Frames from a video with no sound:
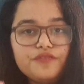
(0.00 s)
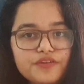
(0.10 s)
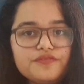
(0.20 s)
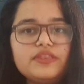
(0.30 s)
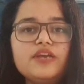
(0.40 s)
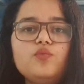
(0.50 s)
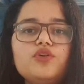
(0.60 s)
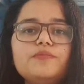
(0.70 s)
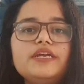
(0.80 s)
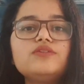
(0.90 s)
The fifth
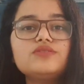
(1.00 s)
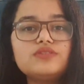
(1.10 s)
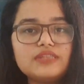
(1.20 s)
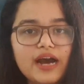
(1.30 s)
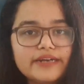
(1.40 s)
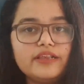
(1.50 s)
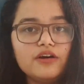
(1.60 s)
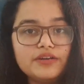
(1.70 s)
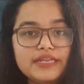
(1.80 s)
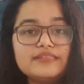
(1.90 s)
thing would be to
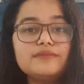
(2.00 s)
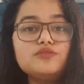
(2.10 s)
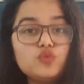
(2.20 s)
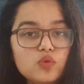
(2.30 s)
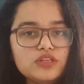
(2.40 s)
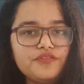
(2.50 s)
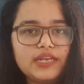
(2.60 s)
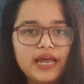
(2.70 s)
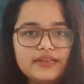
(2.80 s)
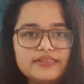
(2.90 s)
start learning some tools
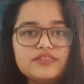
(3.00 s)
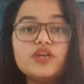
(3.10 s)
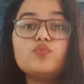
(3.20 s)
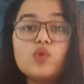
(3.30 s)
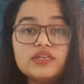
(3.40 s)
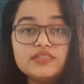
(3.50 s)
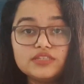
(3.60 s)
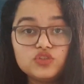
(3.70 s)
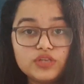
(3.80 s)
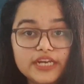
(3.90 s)
of analysis, and
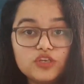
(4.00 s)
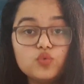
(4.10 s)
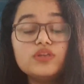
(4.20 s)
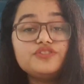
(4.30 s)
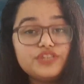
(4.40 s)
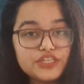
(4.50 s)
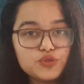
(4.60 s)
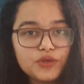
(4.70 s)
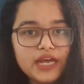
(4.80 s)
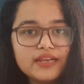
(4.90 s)
one such great tool is
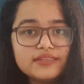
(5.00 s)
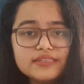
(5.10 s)
ratio